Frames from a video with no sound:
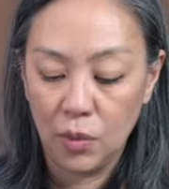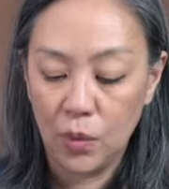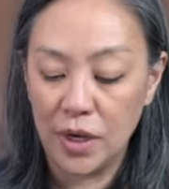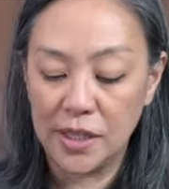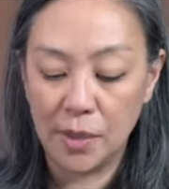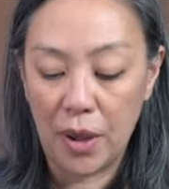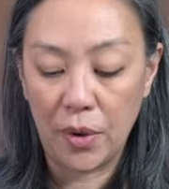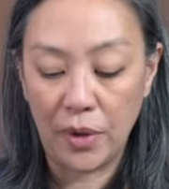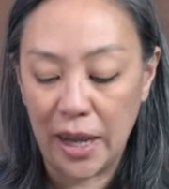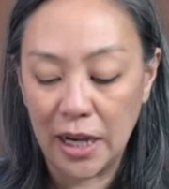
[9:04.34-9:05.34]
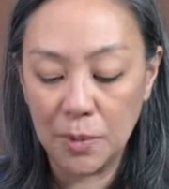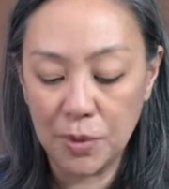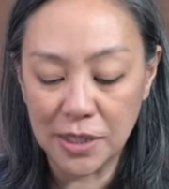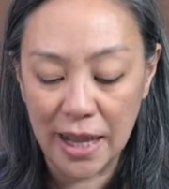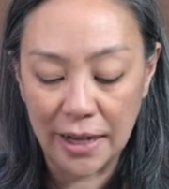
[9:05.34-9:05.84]
When it's about
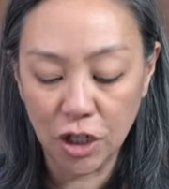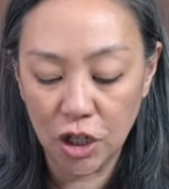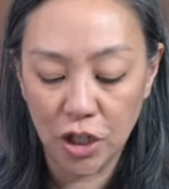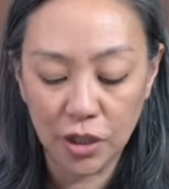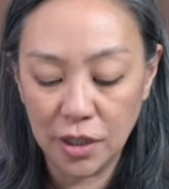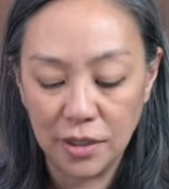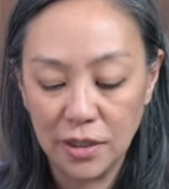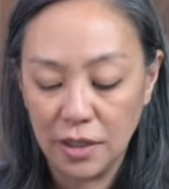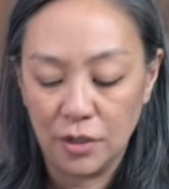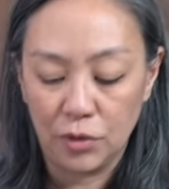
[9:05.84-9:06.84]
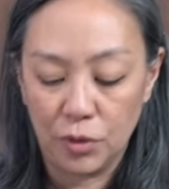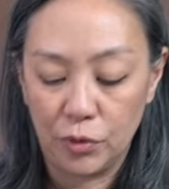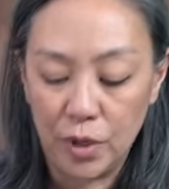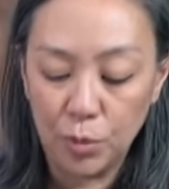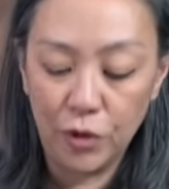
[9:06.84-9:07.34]
80% cooked, we'll
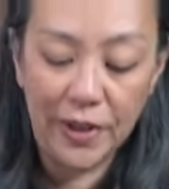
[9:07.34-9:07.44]
remove